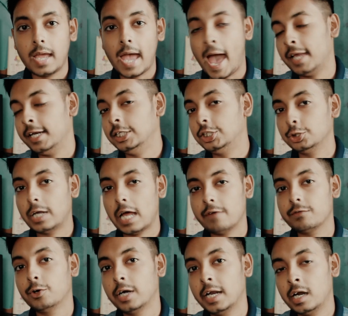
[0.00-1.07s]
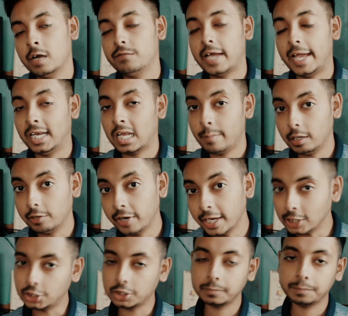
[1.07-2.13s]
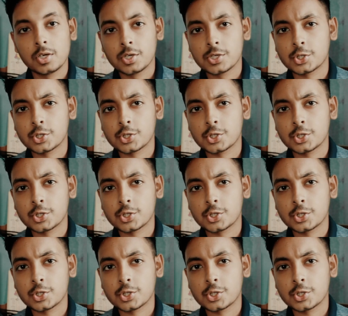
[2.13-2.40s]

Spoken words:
And it should have good enough dynamic range.